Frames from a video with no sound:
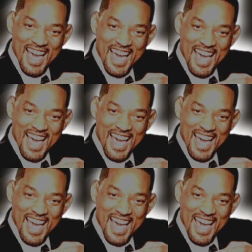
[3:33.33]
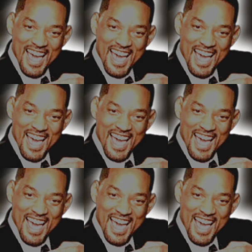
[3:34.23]

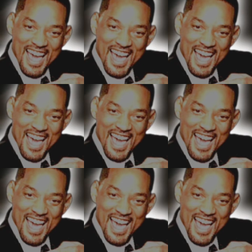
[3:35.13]
(no one is talking)